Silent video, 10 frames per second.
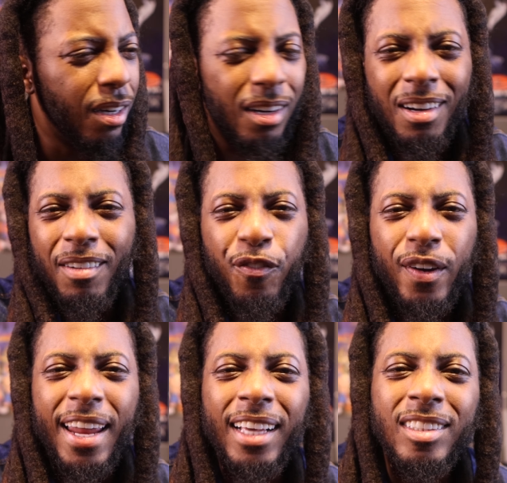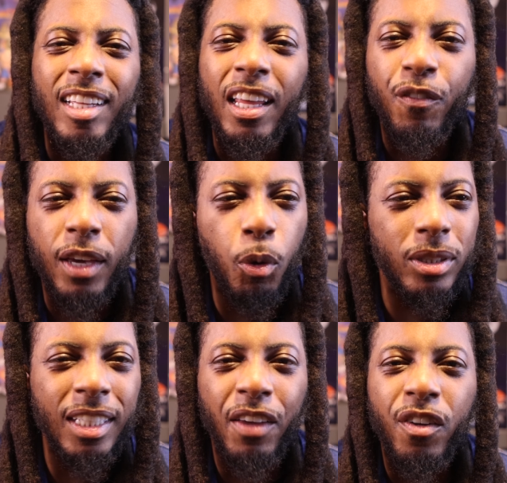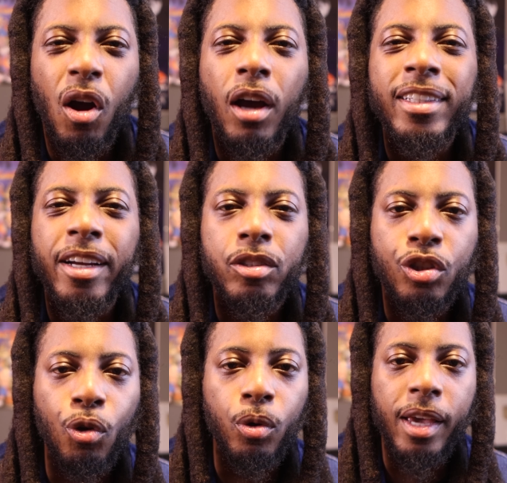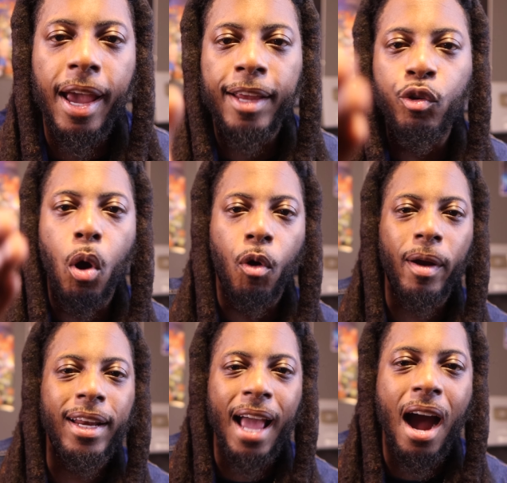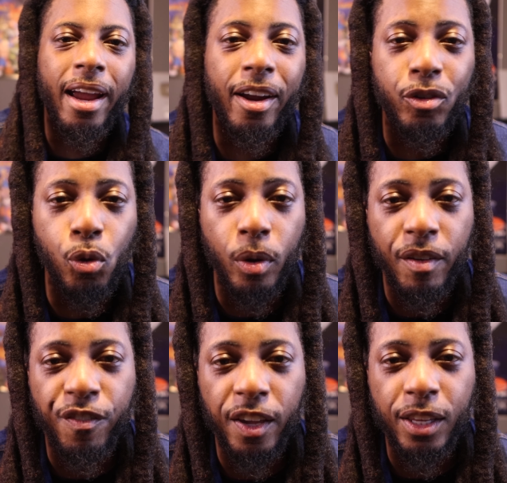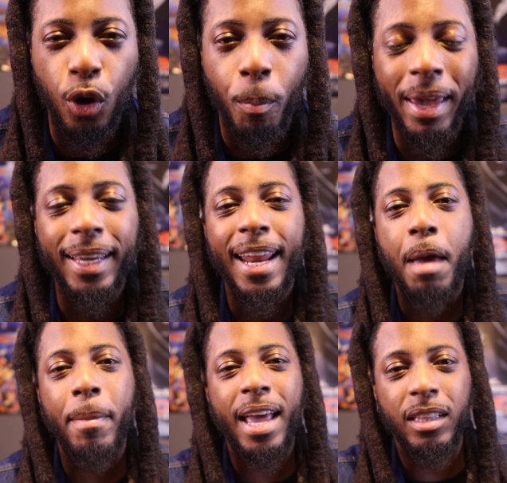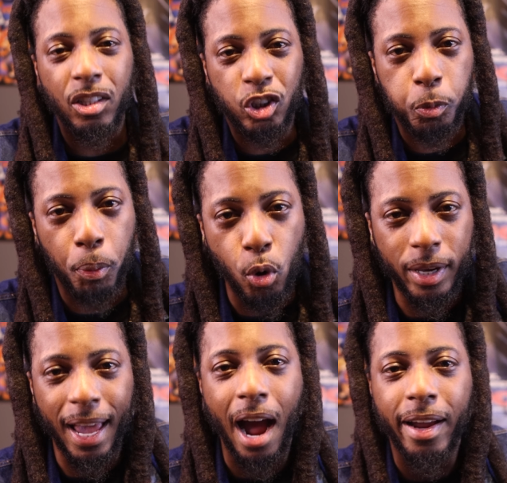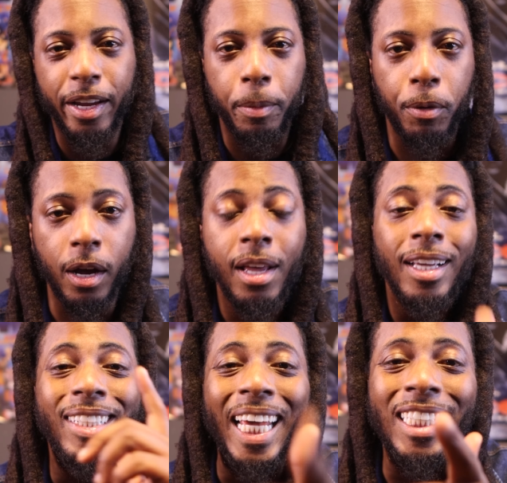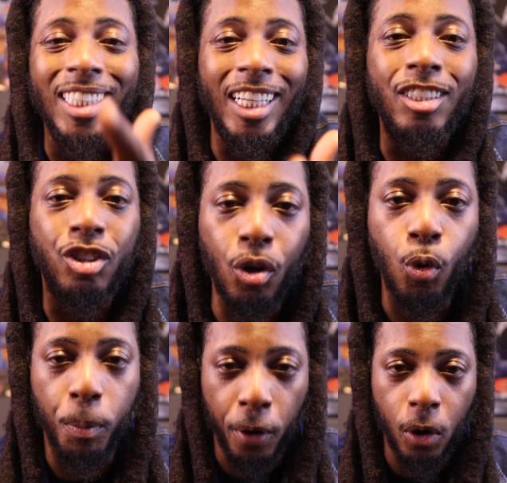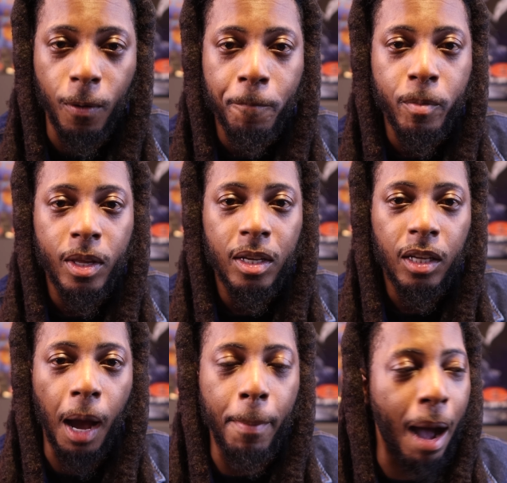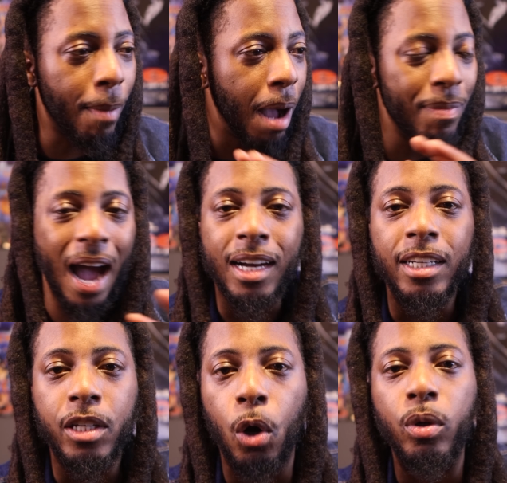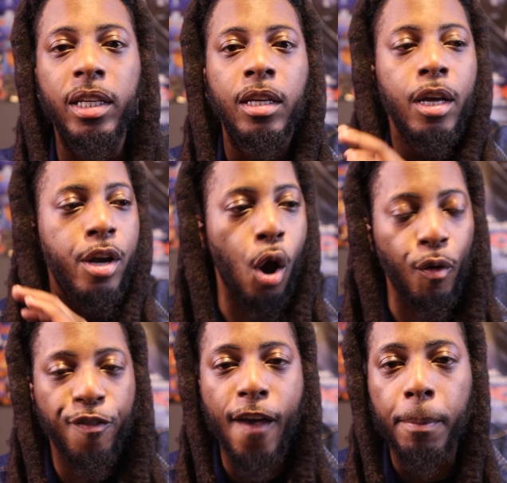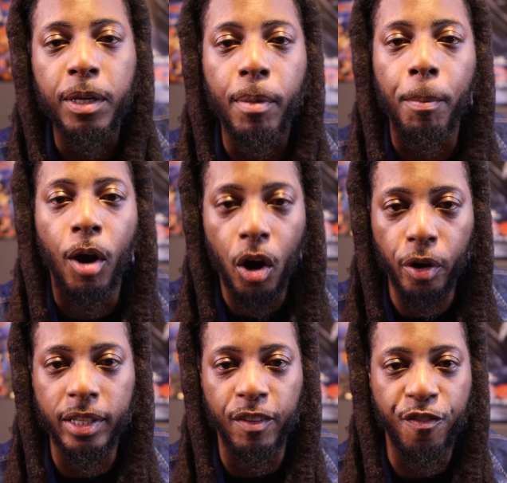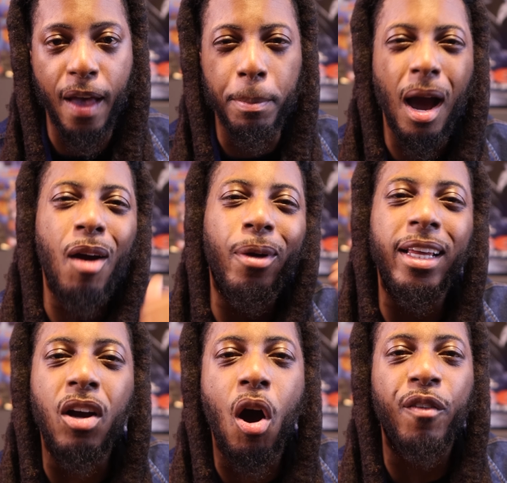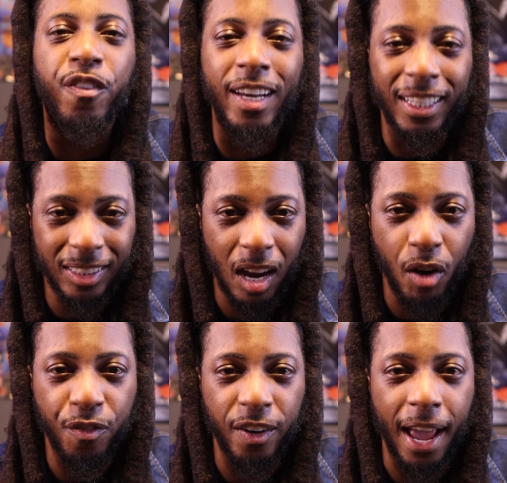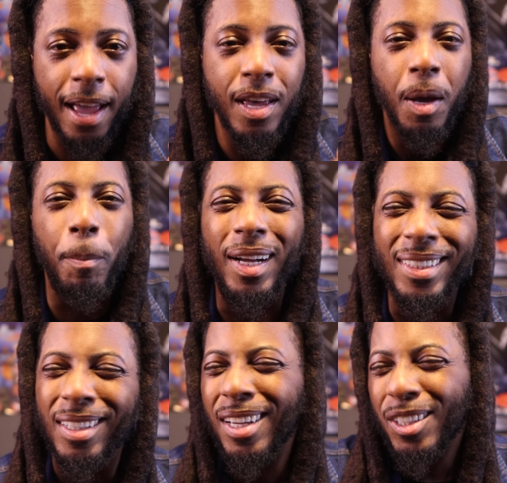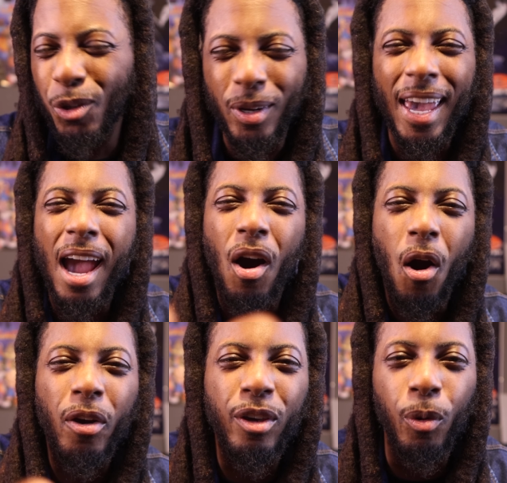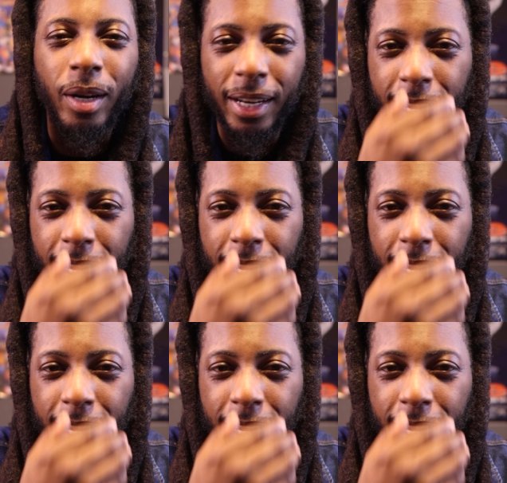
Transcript: uh, uh finesse didn't even he wasn't even on year two yet and you already out here doing a video making that man look spooky out here bro this is you bro I'm, I'm, I'm not condoning no family member hurting a family. I already called finesse out for that. But you can't argue with a